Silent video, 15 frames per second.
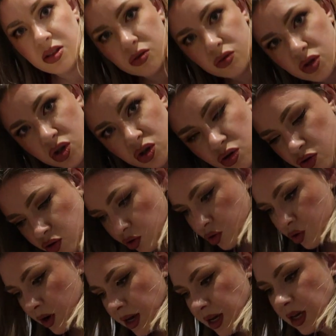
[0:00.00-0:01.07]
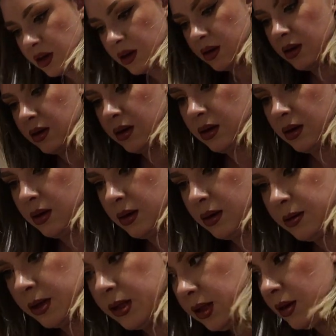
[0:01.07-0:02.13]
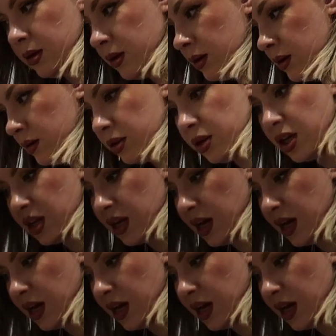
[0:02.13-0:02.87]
those screws, right? Look at